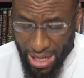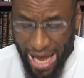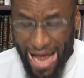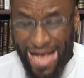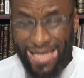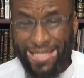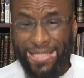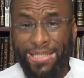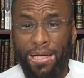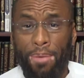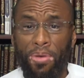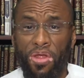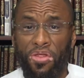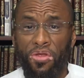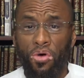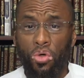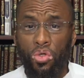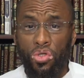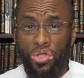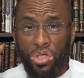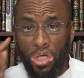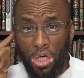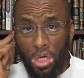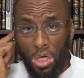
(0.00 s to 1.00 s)
as some of
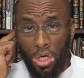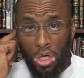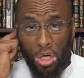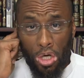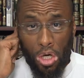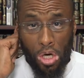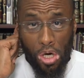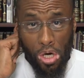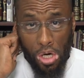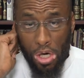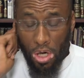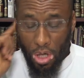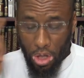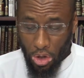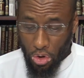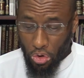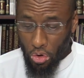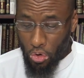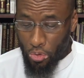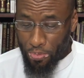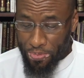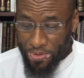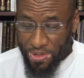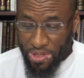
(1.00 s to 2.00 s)
those
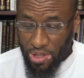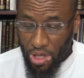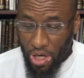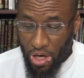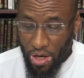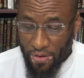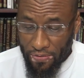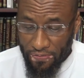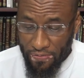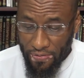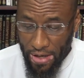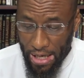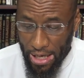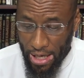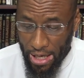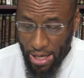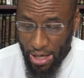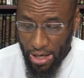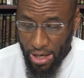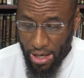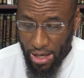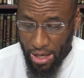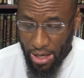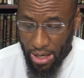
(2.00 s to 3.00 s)
groups of
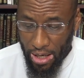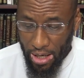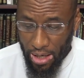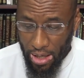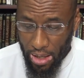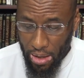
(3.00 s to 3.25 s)
uh,